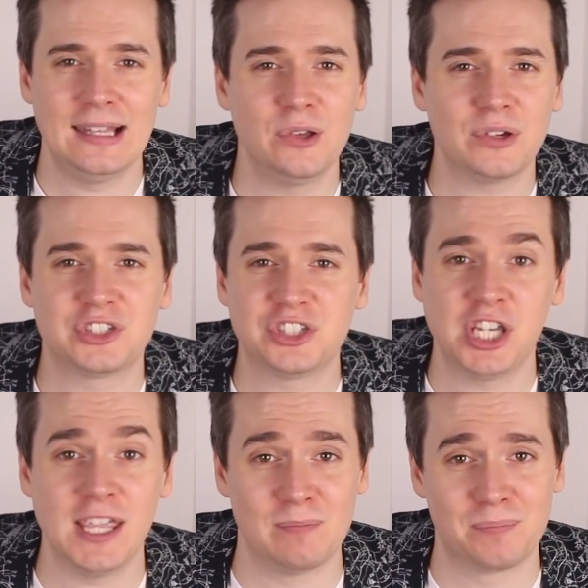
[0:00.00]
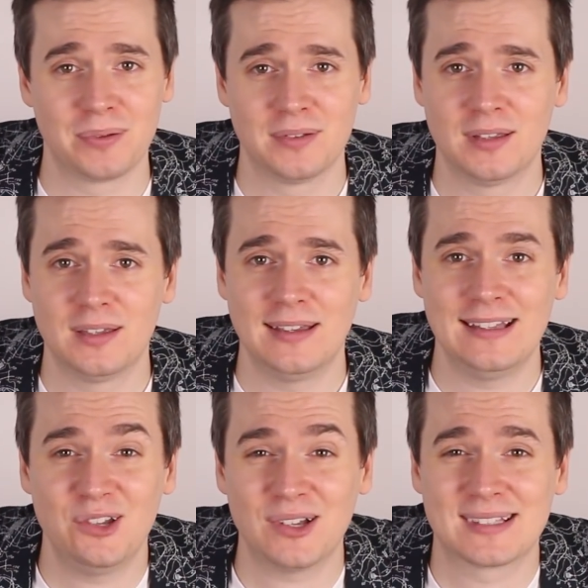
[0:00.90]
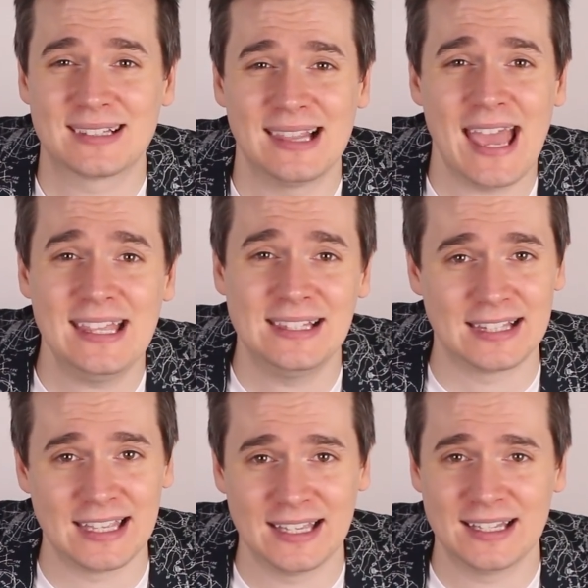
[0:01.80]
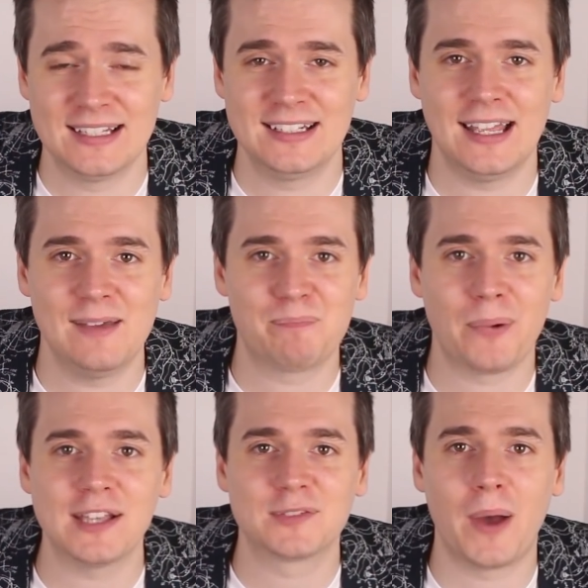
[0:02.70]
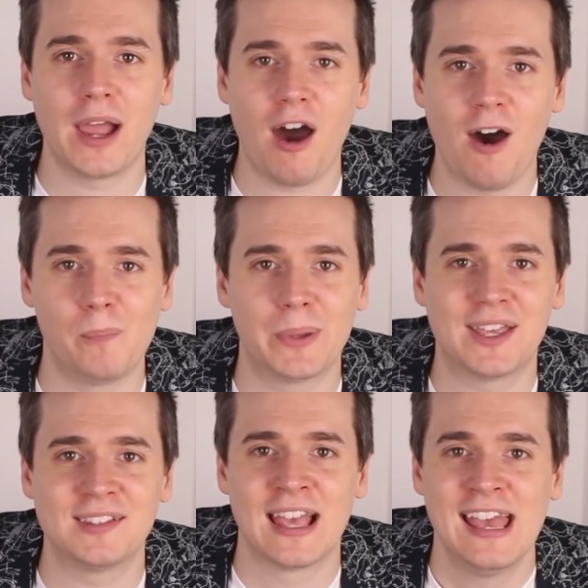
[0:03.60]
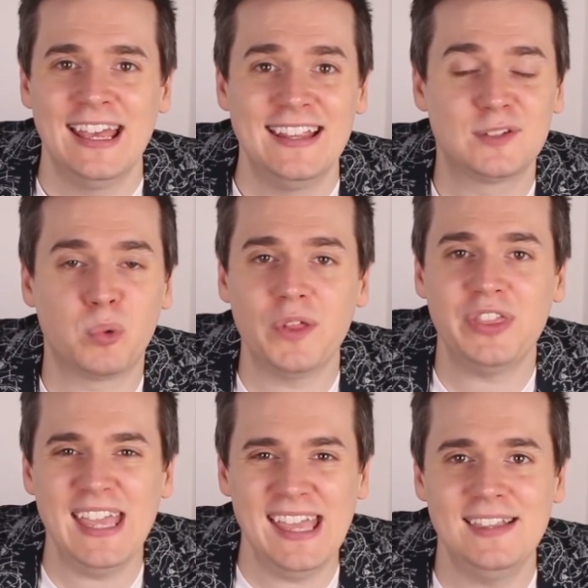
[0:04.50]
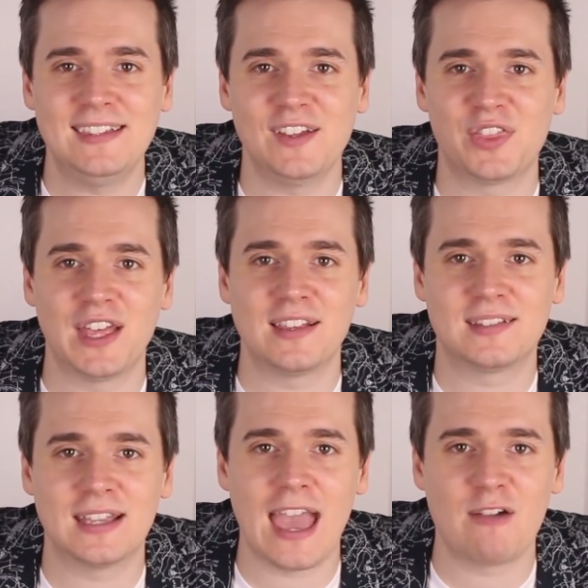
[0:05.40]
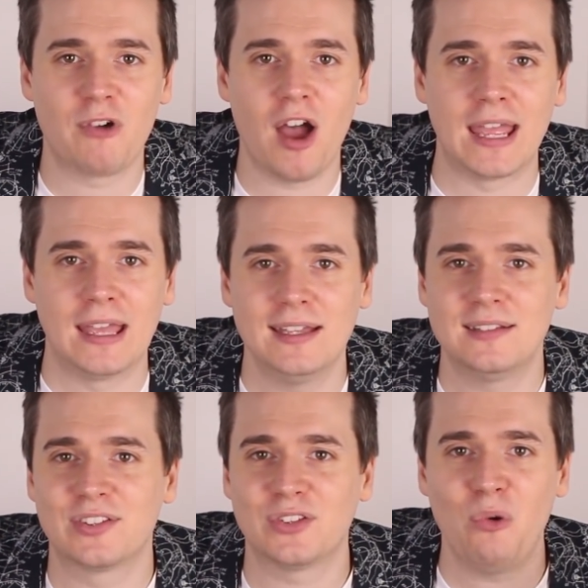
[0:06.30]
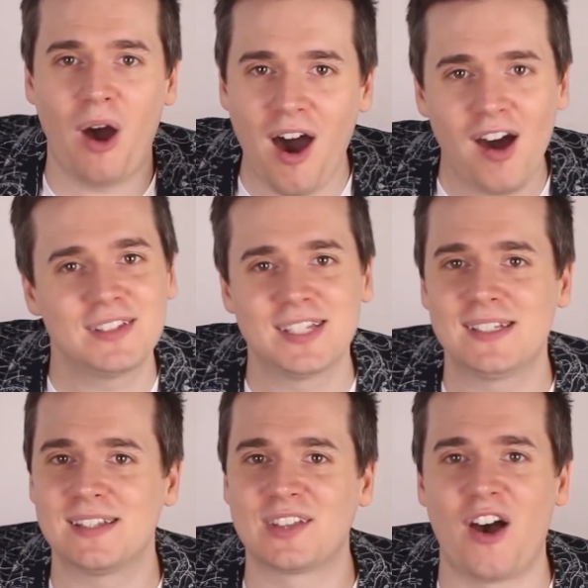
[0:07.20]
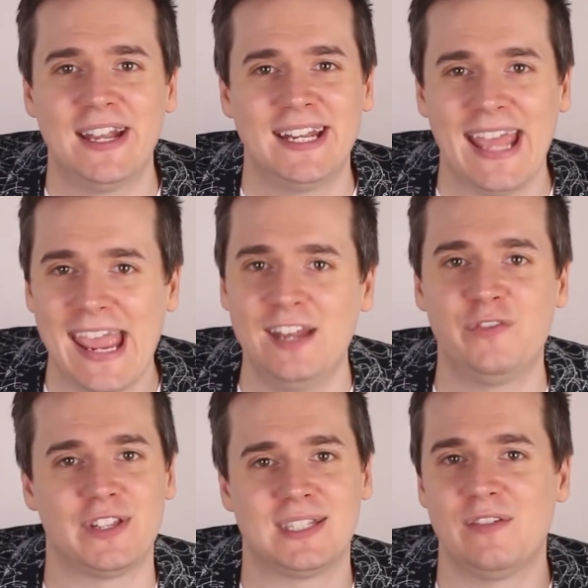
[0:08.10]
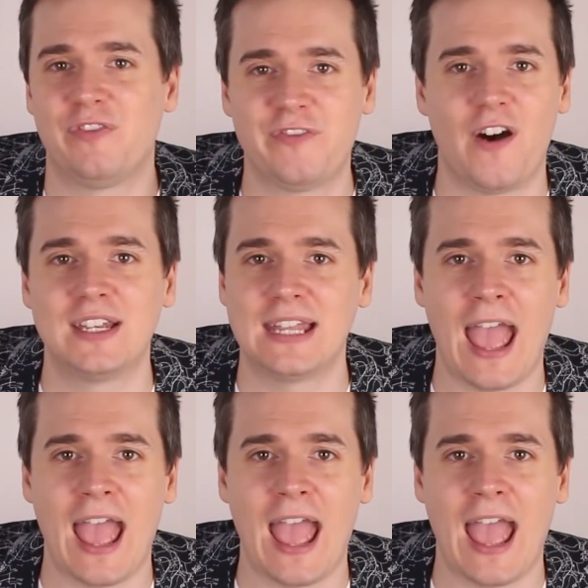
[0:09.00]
It looks cheap. It looks lazy, and it breaks my heart because it's one of the easier things to get right. It's so hard to design an innovative, fun